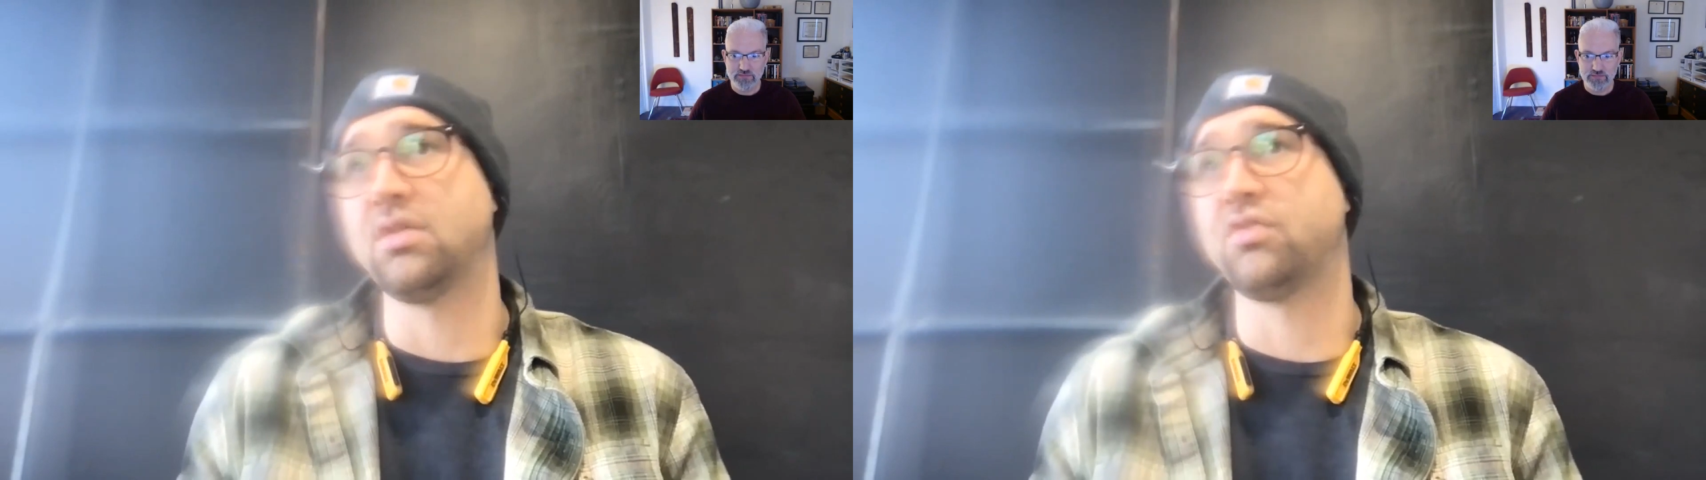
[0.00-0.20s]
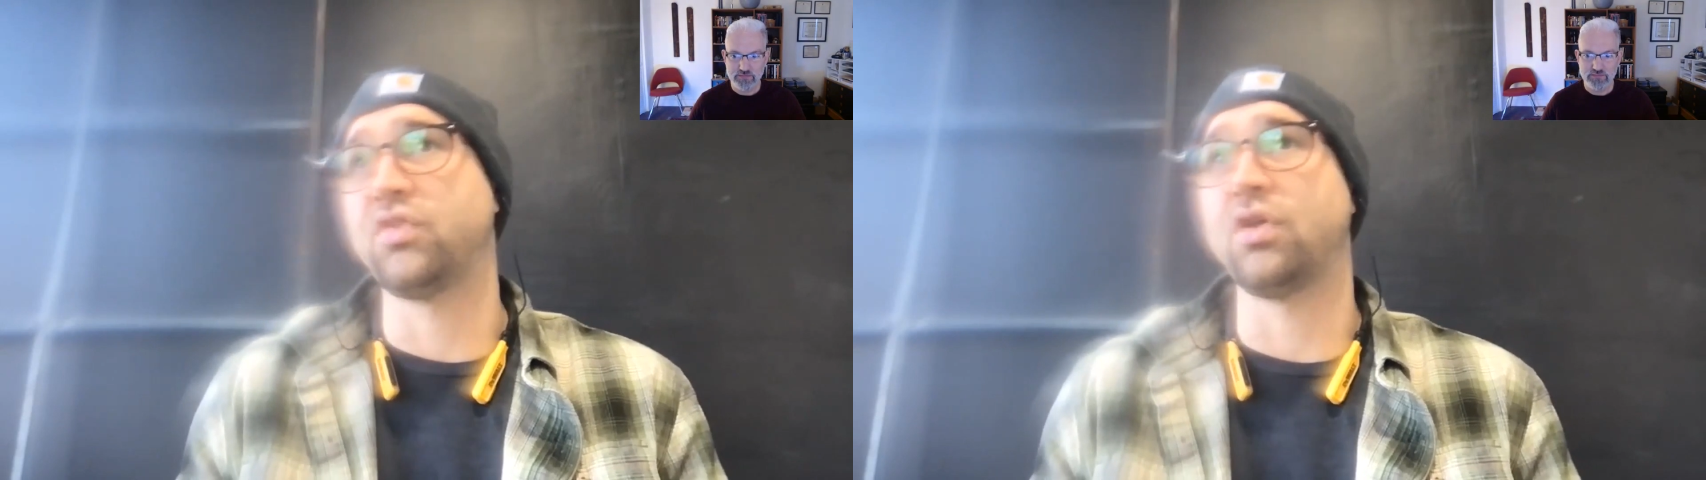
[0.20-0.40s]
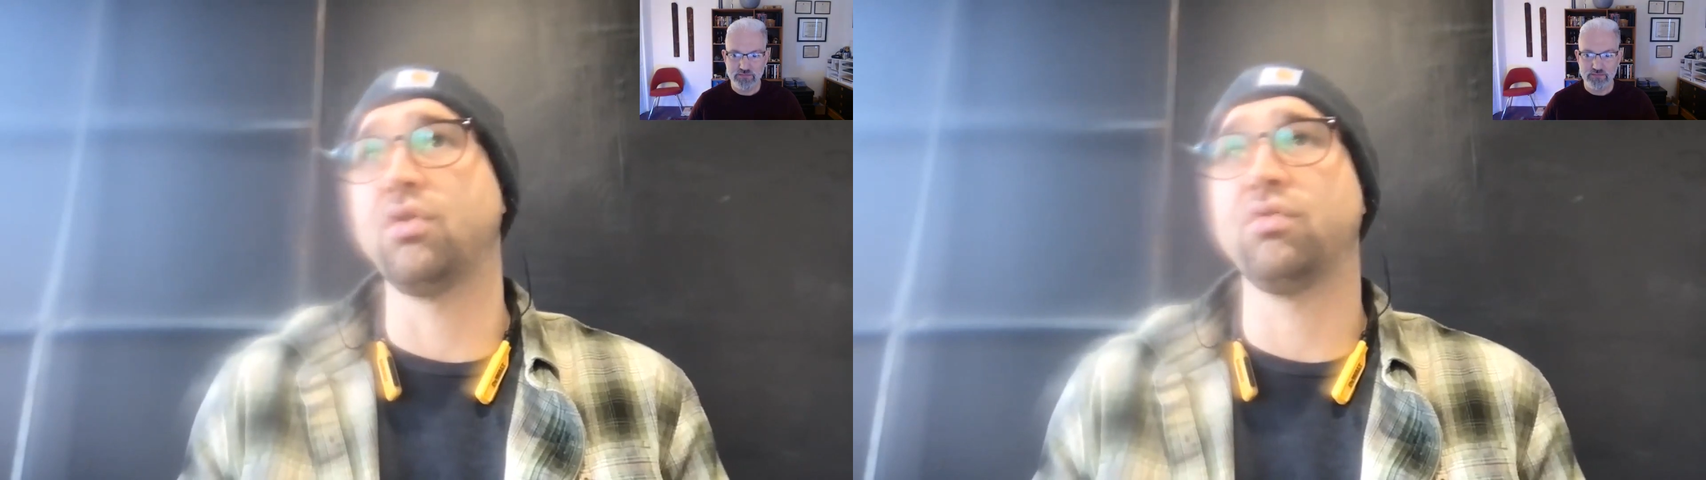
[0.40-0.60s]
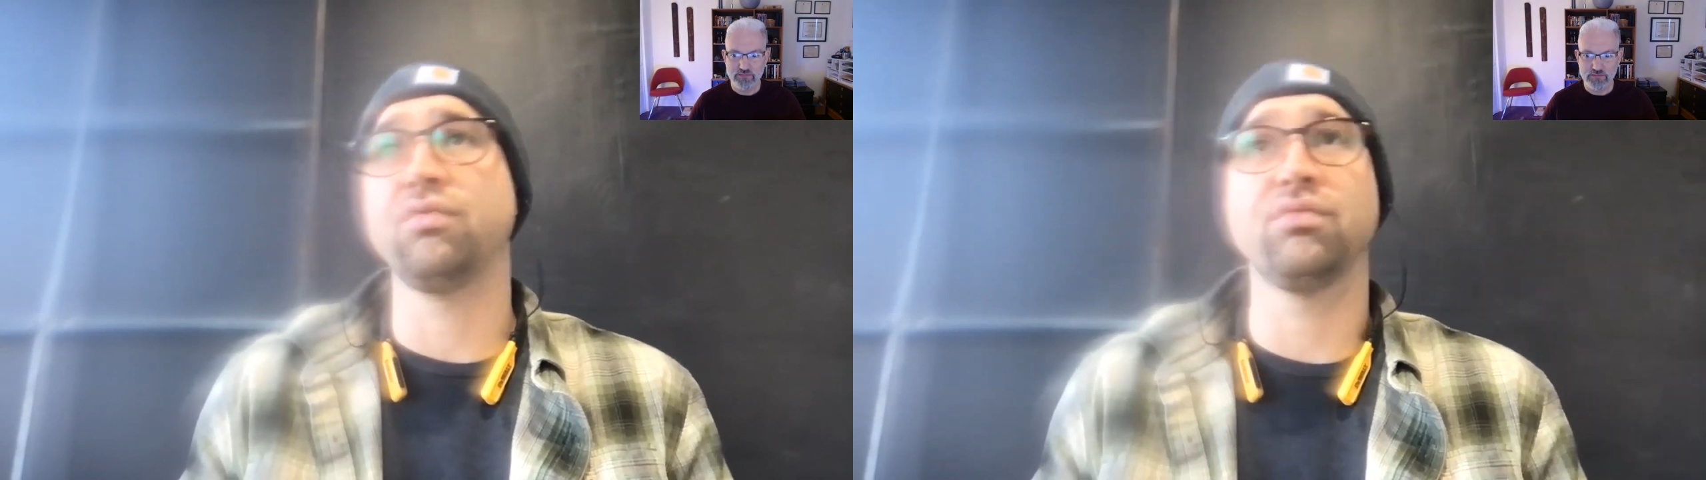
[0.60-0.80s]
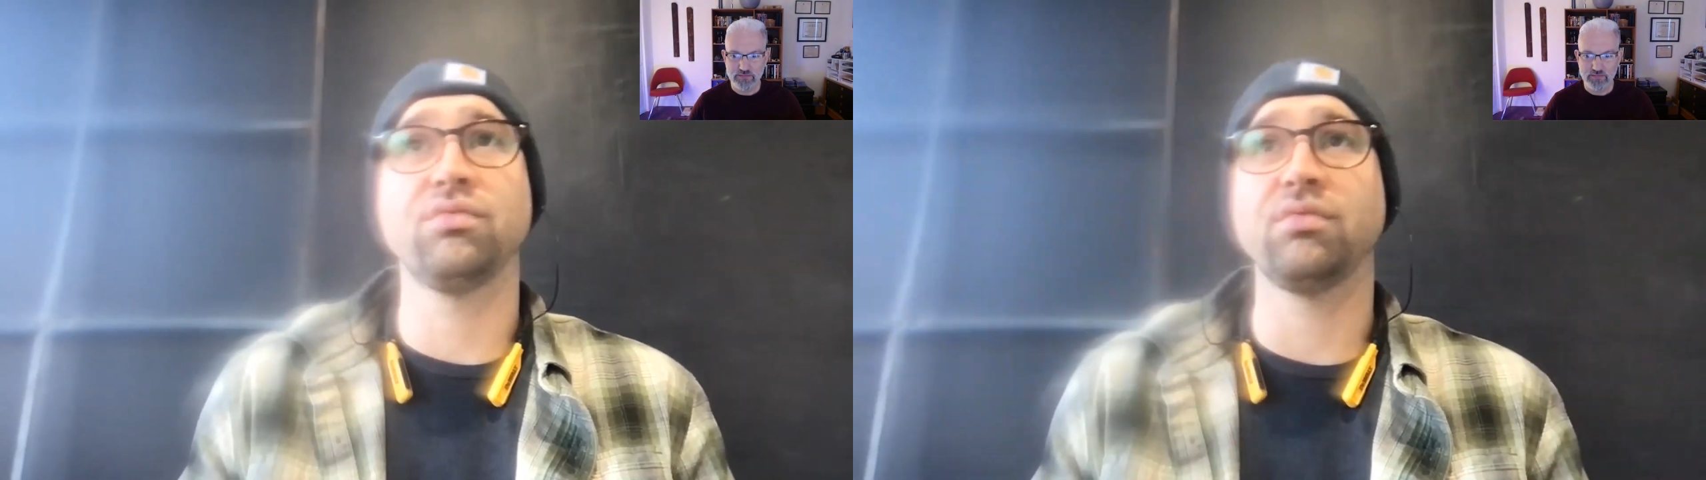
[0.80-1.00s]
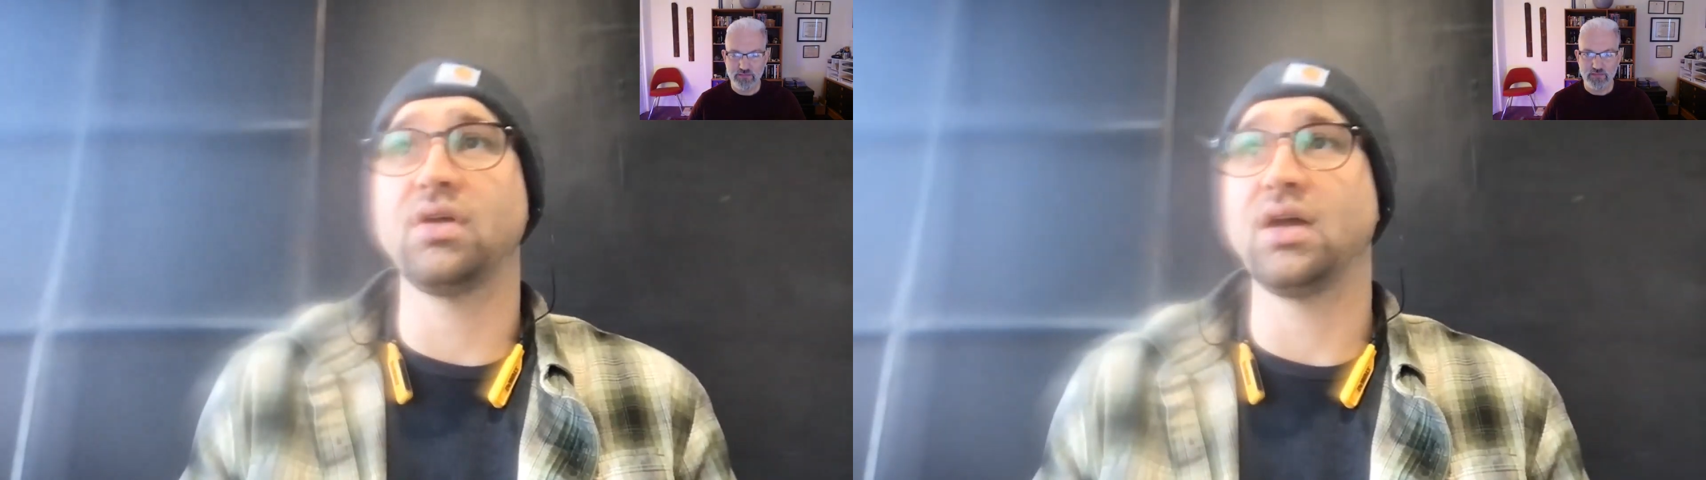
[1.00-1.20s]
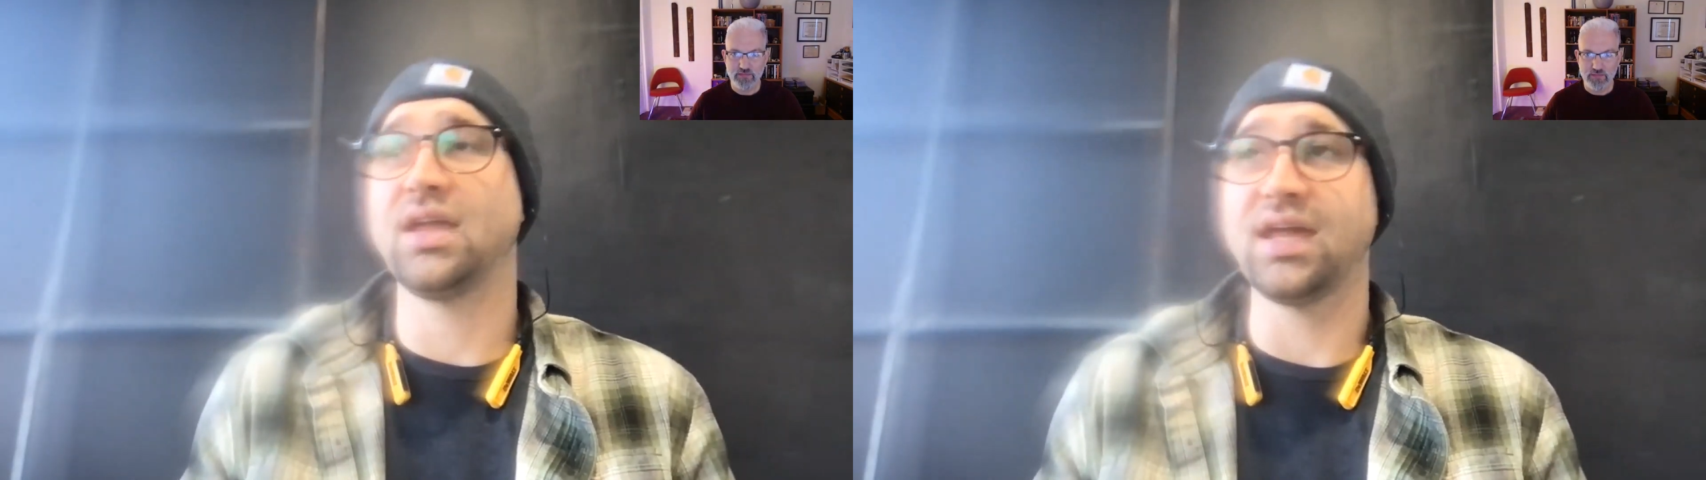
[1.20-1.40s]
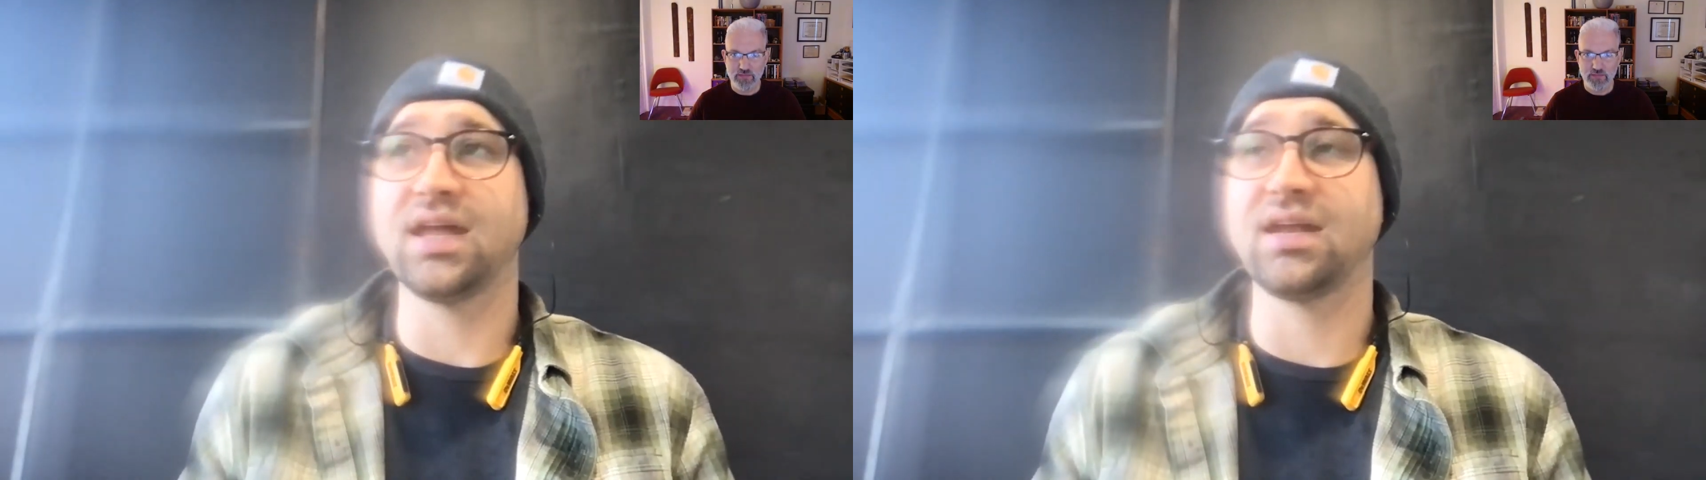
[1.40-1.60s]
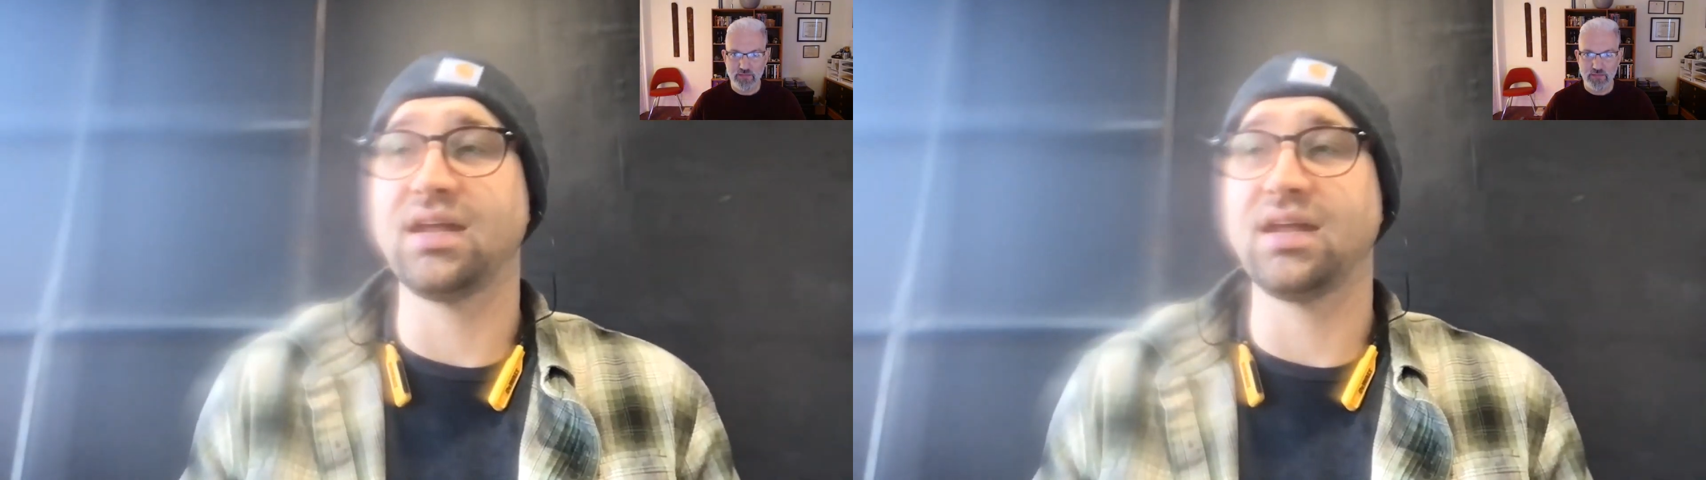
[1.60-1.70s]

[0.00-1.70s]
So again,